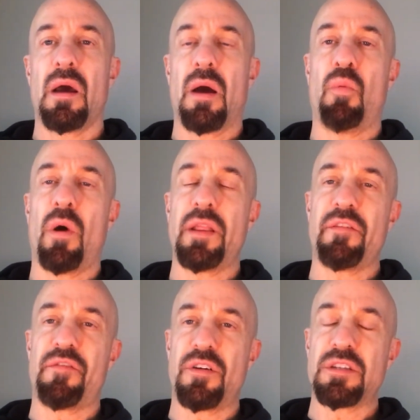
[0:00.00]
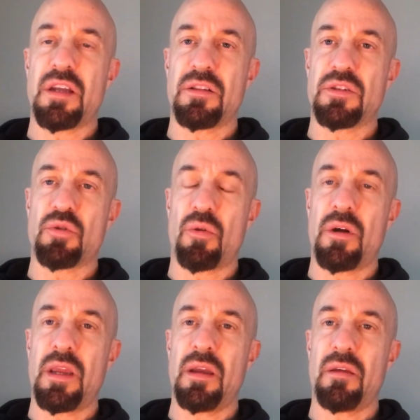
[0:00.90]
I wanted to first tell a
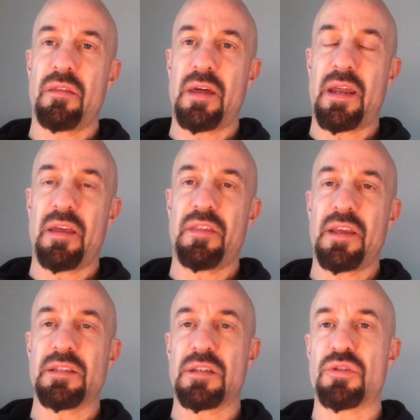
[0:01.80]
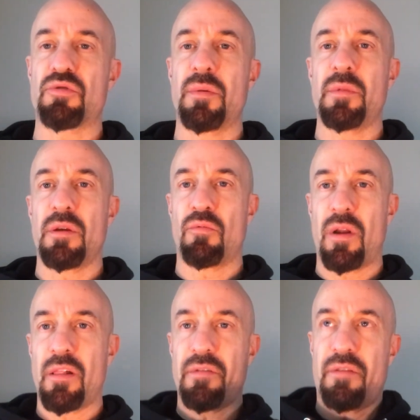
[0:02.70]
story that I think is extremely
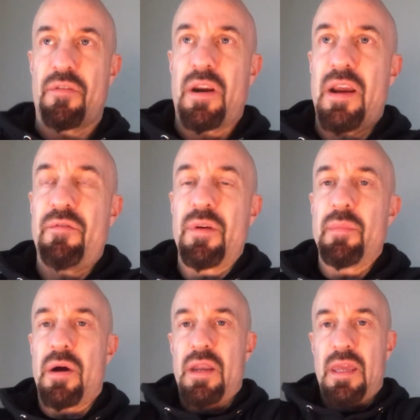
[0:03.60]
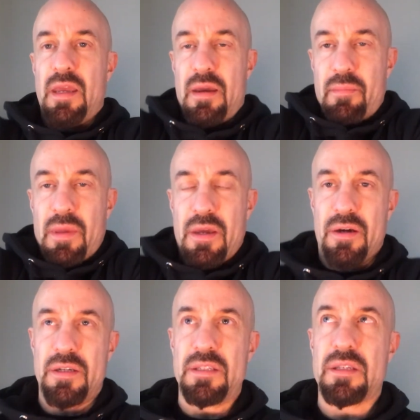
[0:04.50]
relevant for everybody
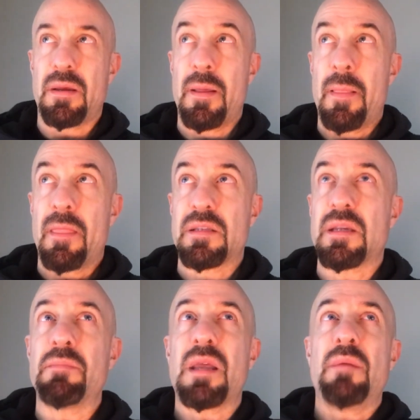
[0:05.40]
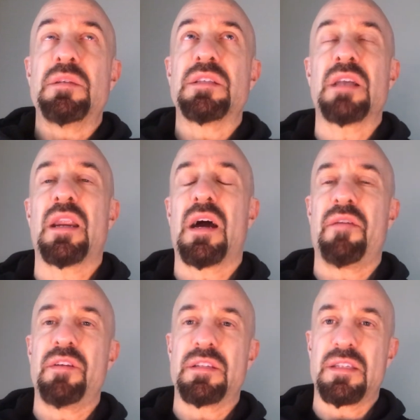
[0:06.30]
because sometimes it's not
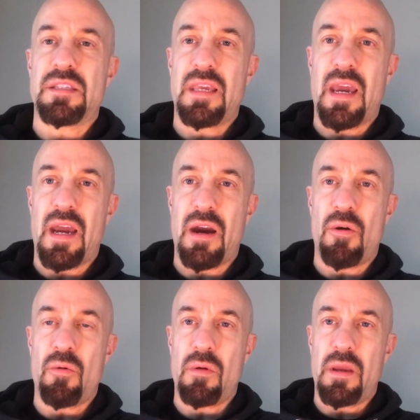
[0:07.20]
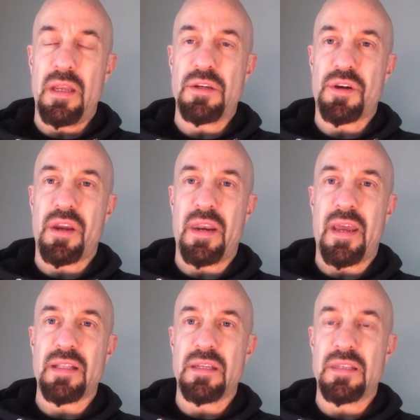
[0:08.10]
obvious to see how
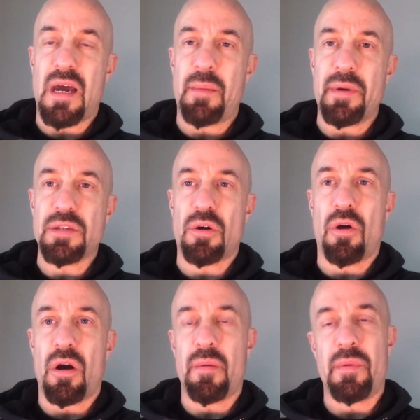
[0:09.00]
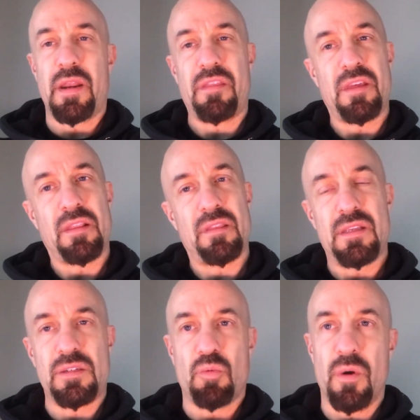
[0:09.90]
interconnected topics are, but I think
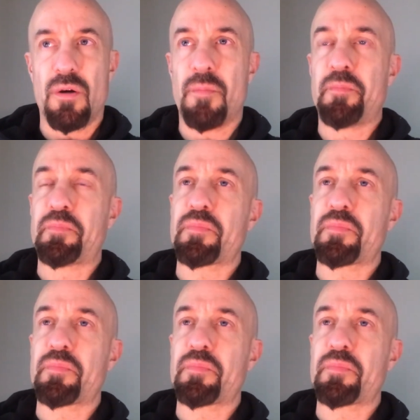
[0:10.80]
this will.